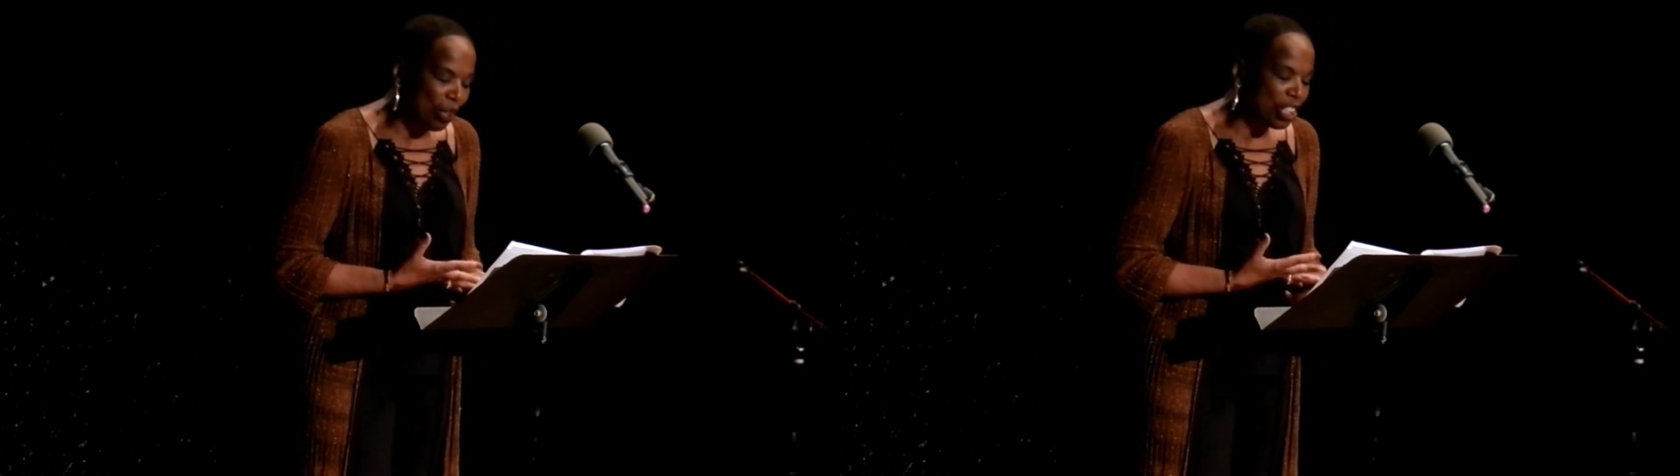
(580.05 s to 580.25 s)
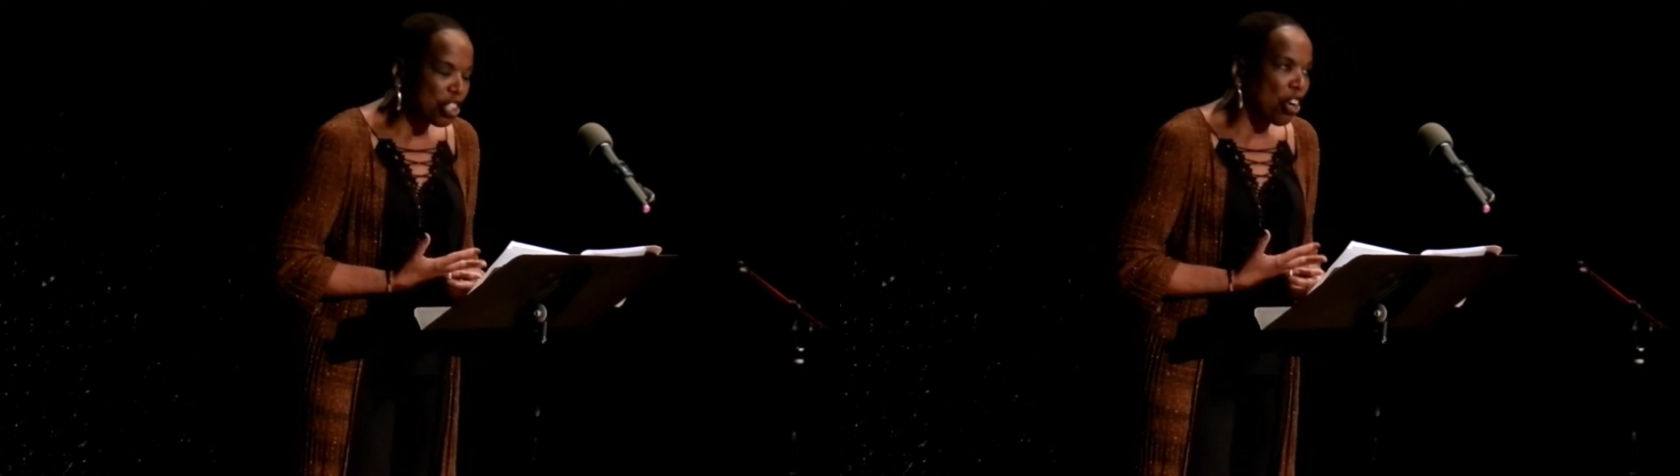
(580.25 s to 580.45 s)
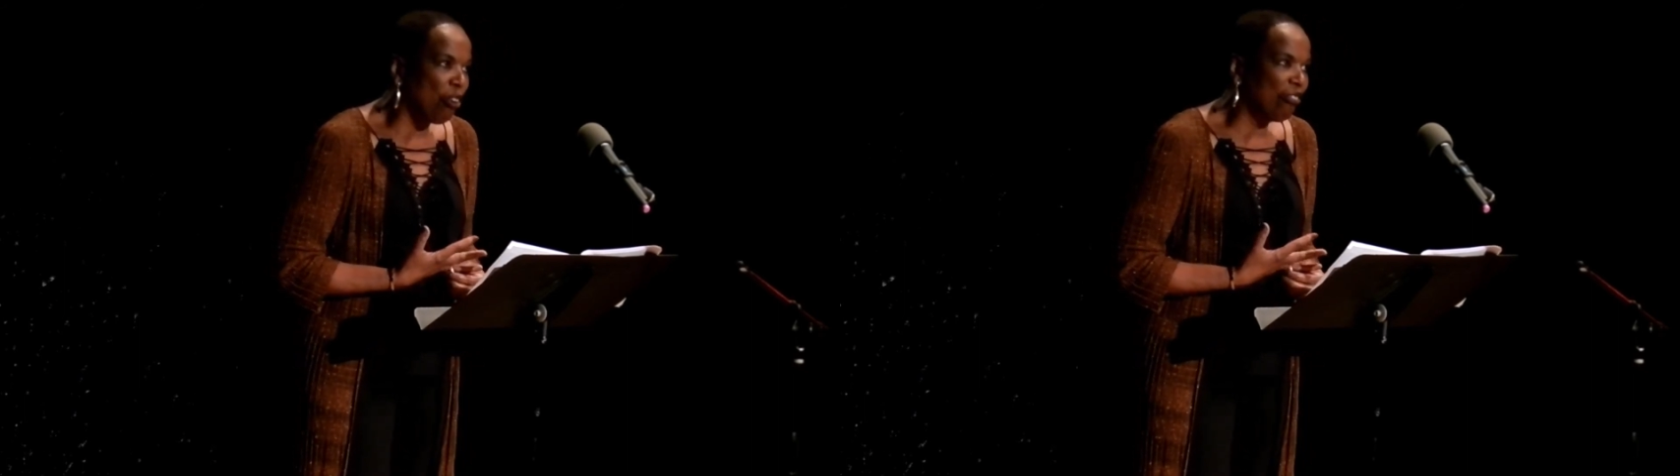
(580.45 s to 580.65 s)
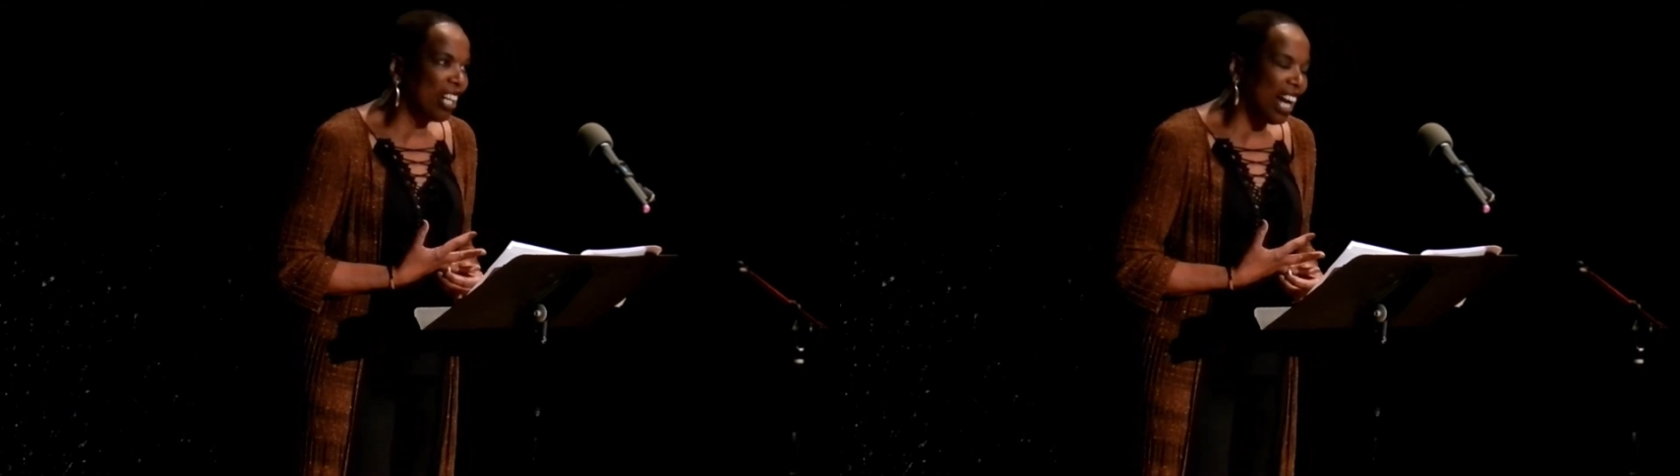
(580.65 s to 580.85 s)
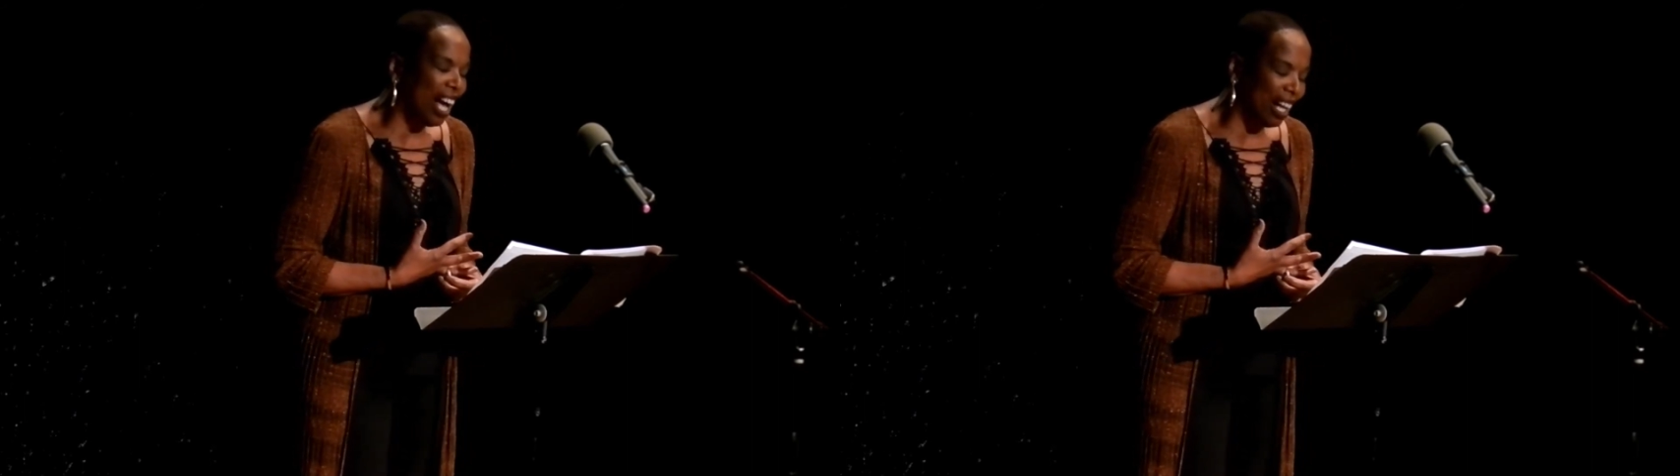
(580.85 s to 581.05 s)
reached over
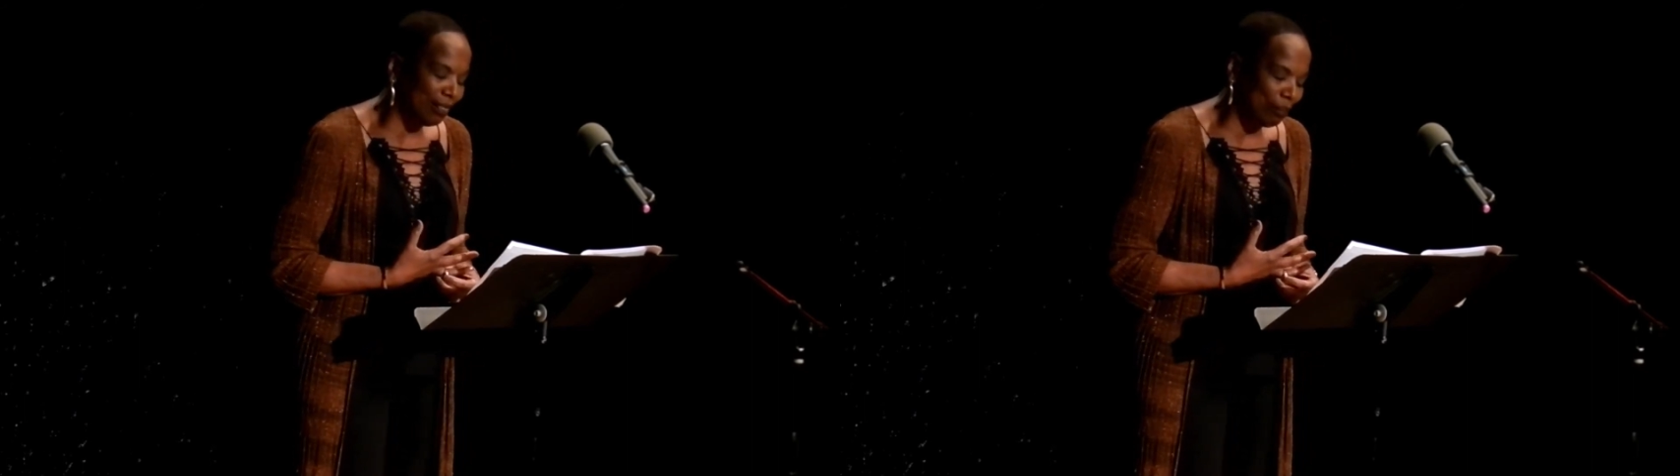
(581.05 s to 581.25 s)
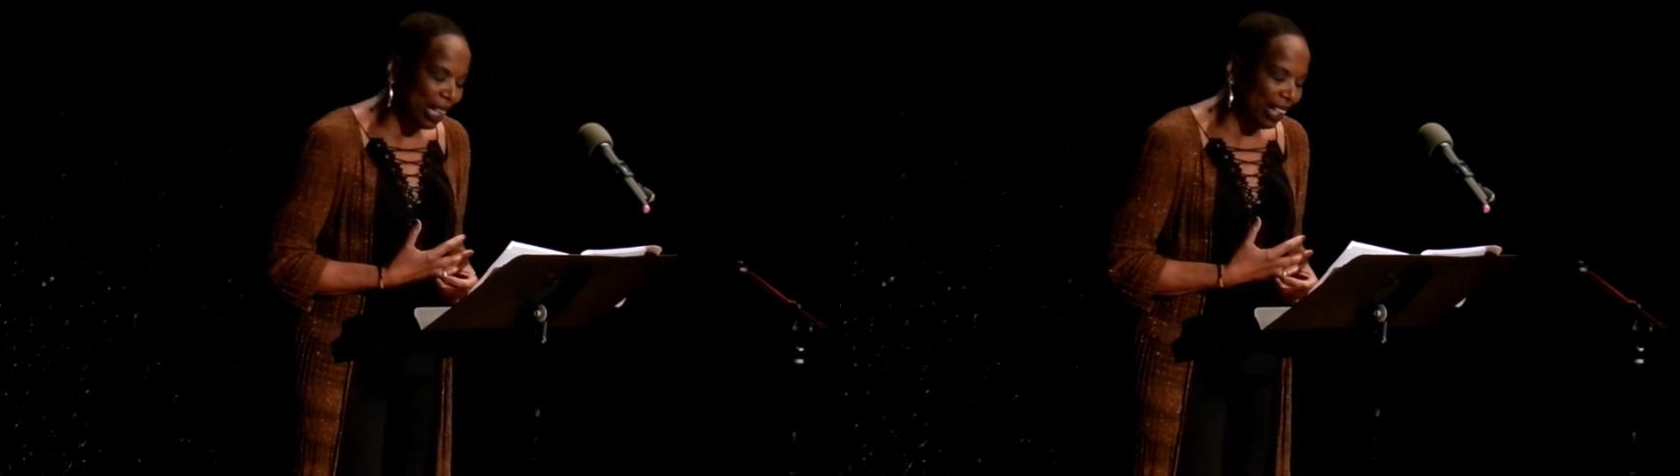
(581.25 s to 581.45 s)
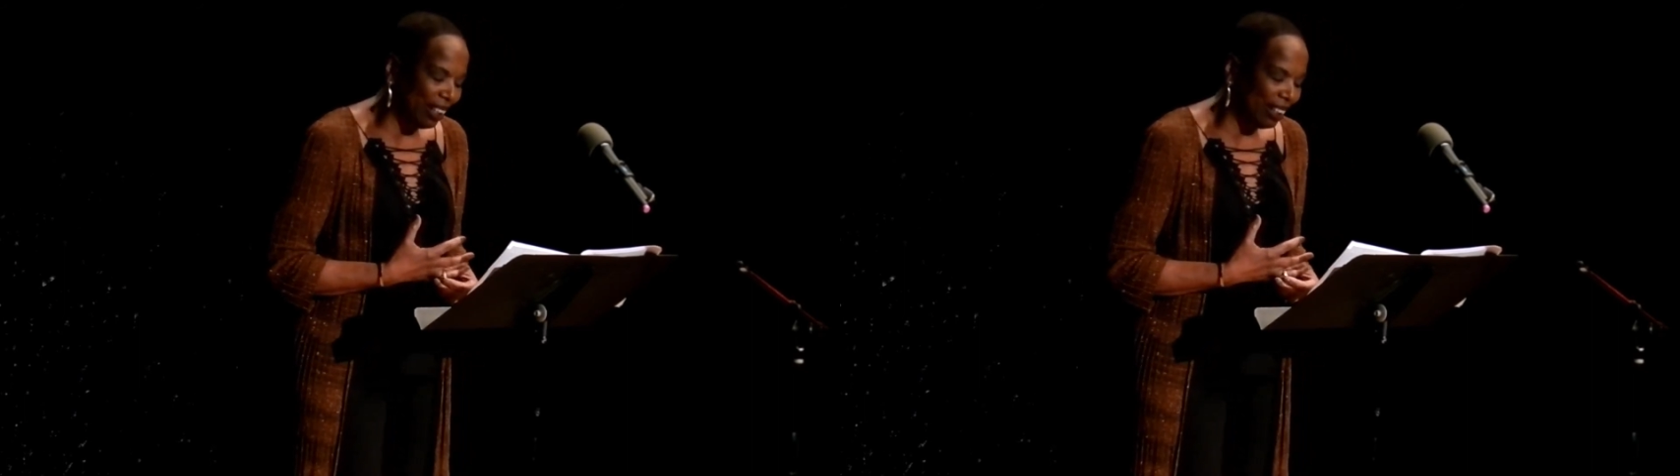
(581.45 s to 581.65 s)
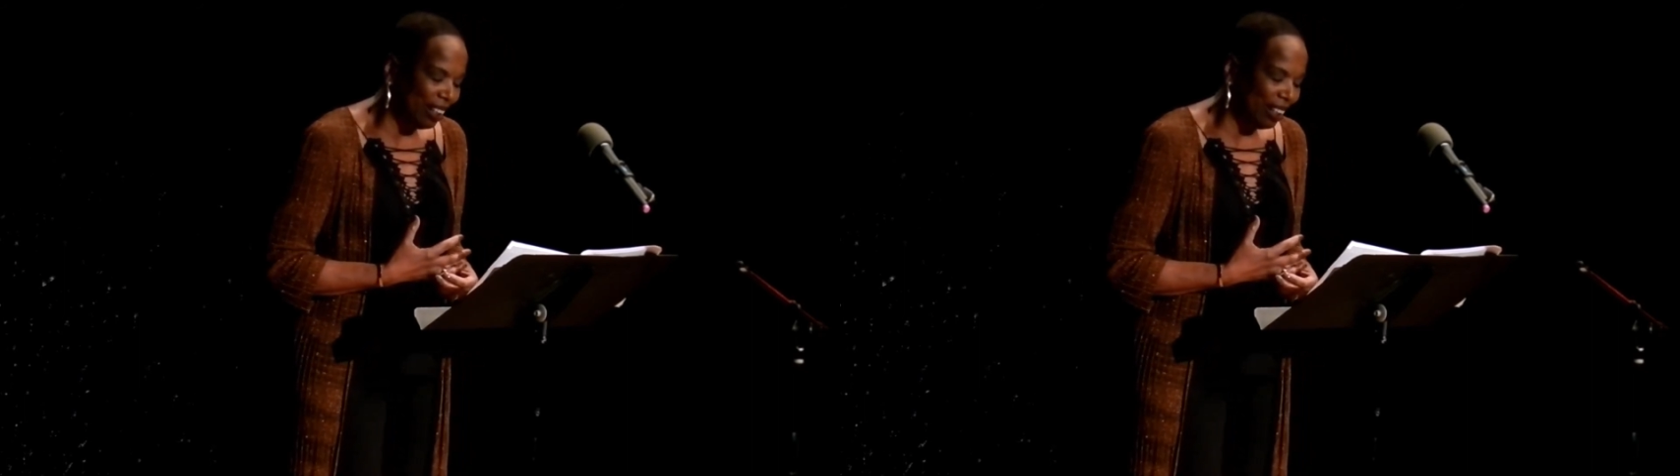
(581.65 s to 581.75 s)
and hugged me.